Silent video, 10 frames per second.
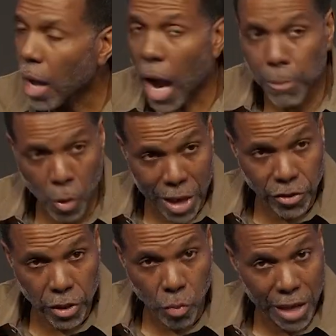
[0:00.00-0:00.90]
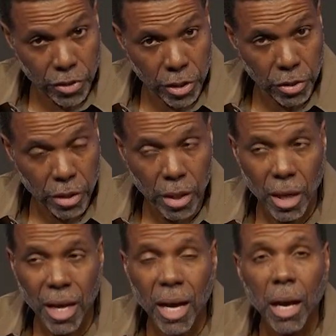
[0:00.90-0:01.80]
All right, but watch this, watch this.
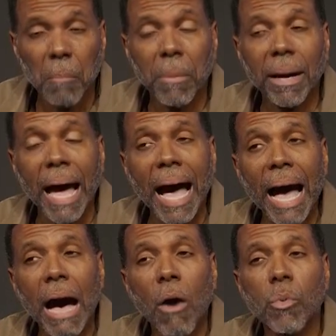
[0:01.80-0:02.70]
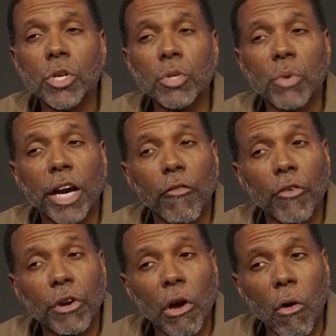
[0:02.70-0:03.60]
But how will you
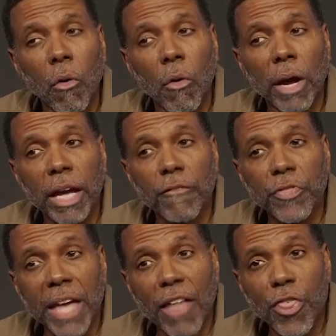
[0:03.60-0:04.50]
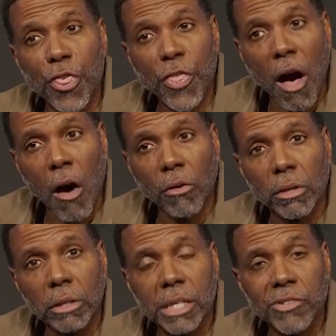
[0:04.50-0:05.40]
ever know if that thought
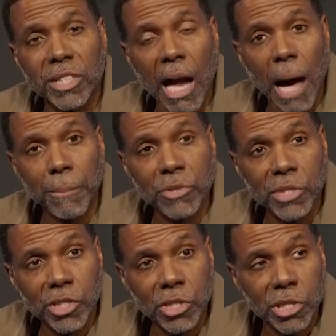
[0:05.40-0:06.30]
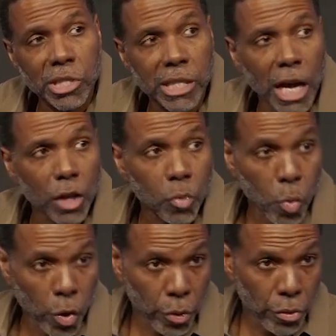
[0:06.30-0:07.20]
is in opposition to God's
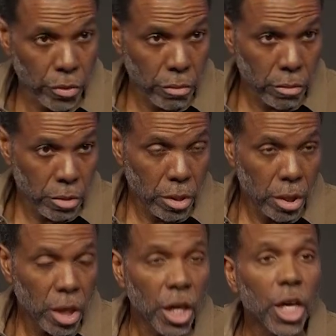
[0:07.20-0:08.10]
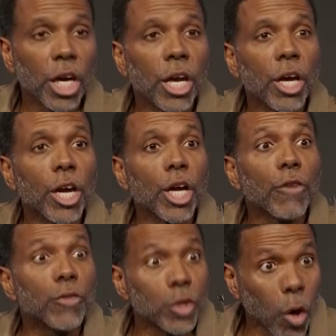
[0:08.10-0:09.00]
word
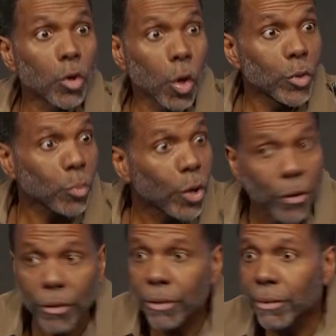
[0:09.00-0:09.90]
if you don't know his word?